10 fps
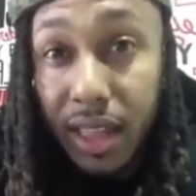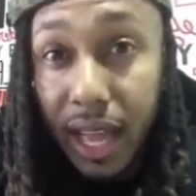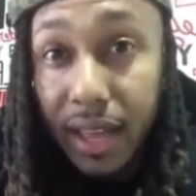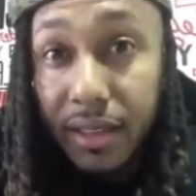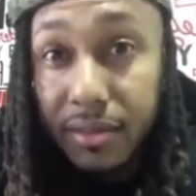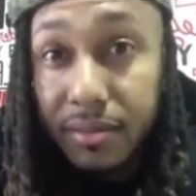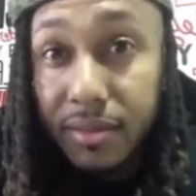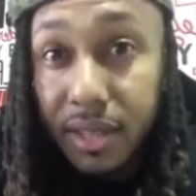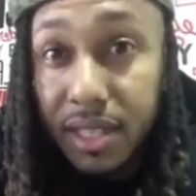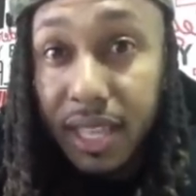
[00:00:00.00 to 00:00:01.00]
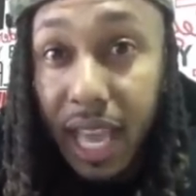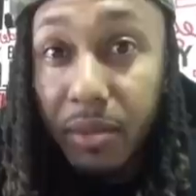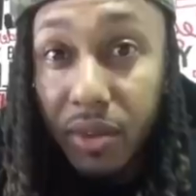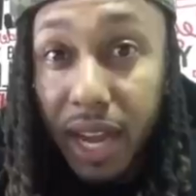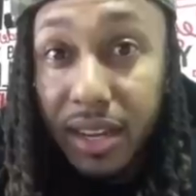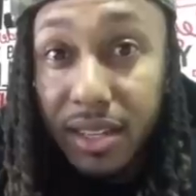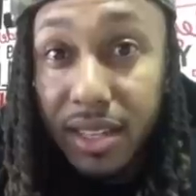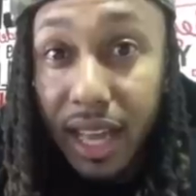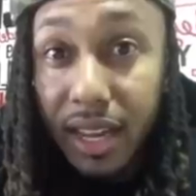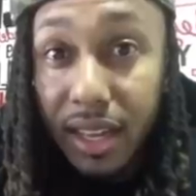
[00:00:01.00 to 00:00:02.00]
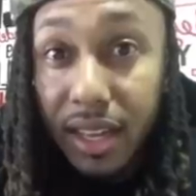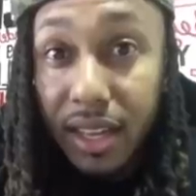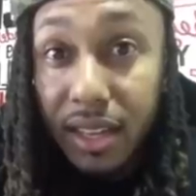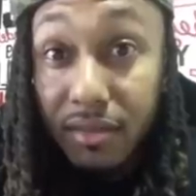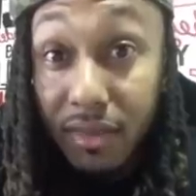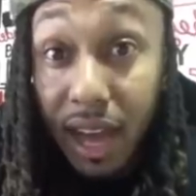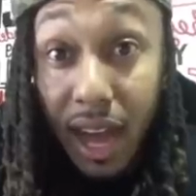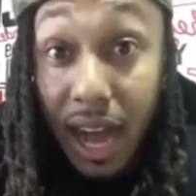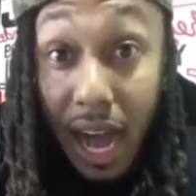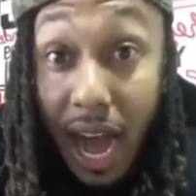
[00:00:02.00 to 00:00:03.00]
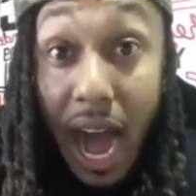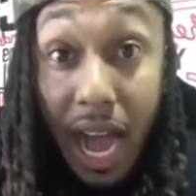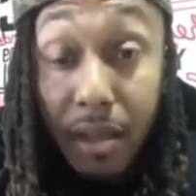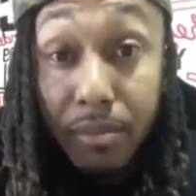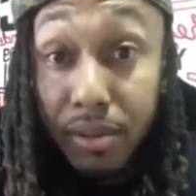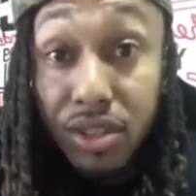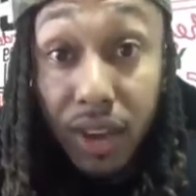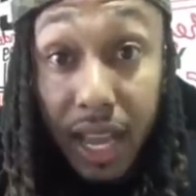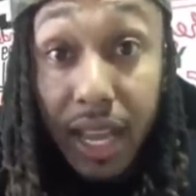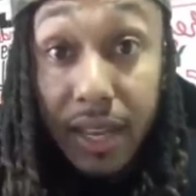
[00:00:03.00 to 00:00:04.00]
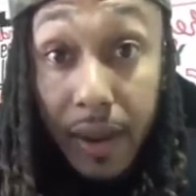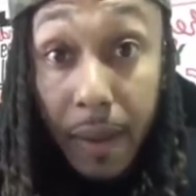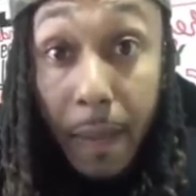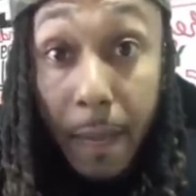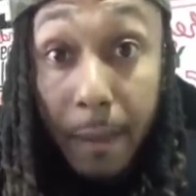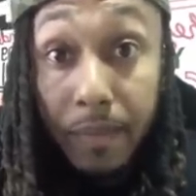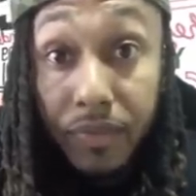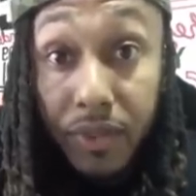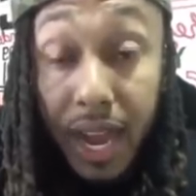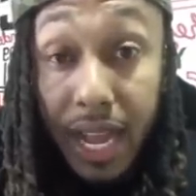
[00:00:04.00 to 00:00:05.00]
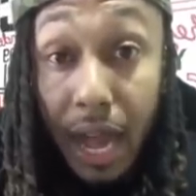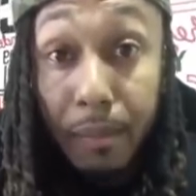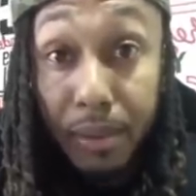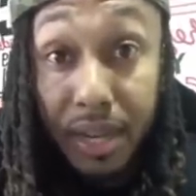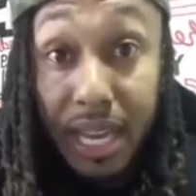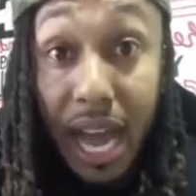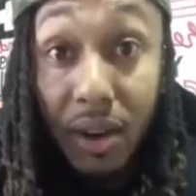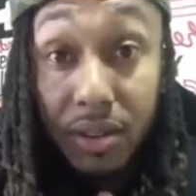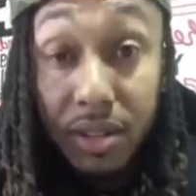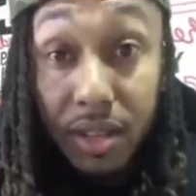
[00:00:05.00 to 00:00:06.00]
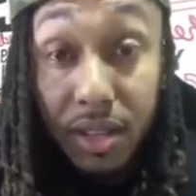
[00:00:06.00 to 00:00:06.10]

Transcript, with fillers: Like, the same greatness that I'm portraying, right, I'm putting out